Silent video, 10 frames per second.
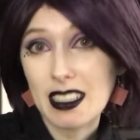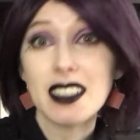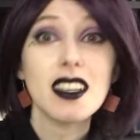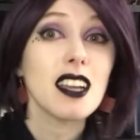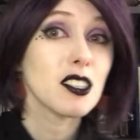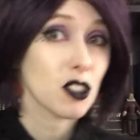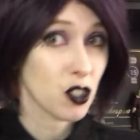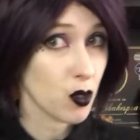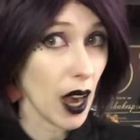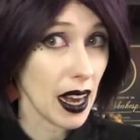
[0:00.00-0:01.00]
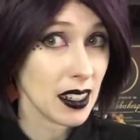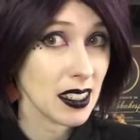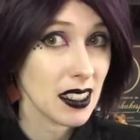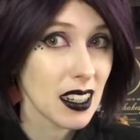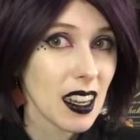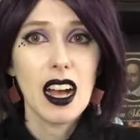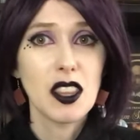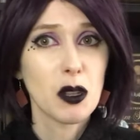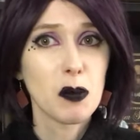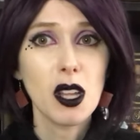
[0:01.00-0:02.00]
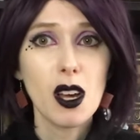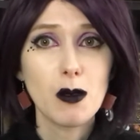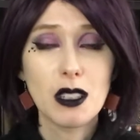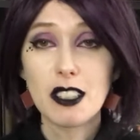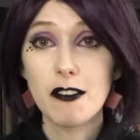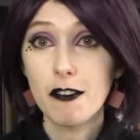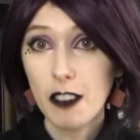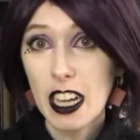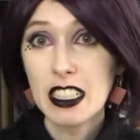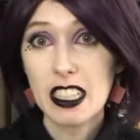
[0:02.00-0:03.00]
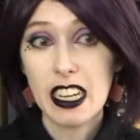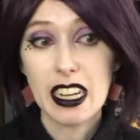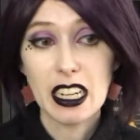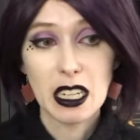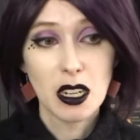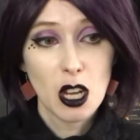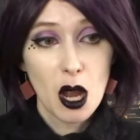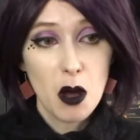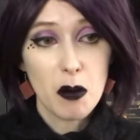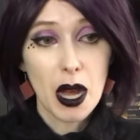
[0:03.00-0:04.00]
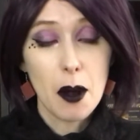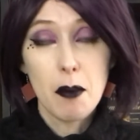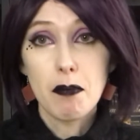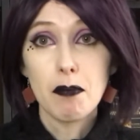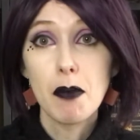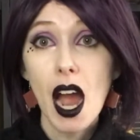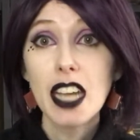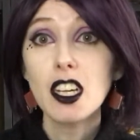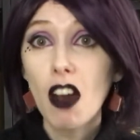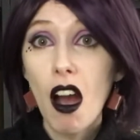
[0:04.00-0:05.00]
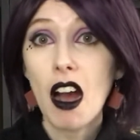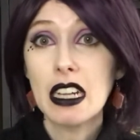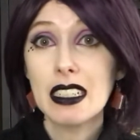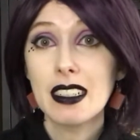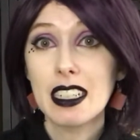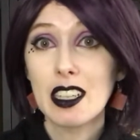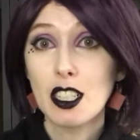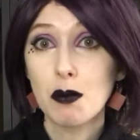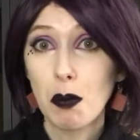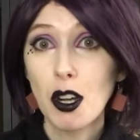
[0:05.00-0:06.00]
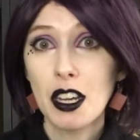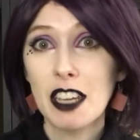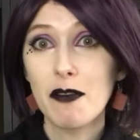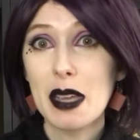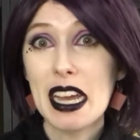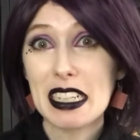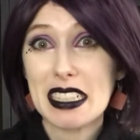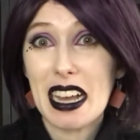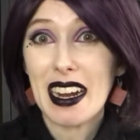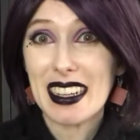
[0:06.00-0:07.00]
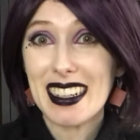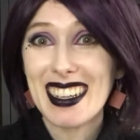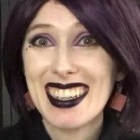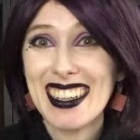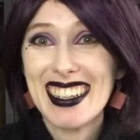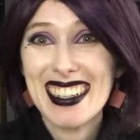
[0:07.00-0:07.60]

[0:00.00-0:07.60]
The science tracks. And the plot was fascinating, but my God, did this book give me anxiety.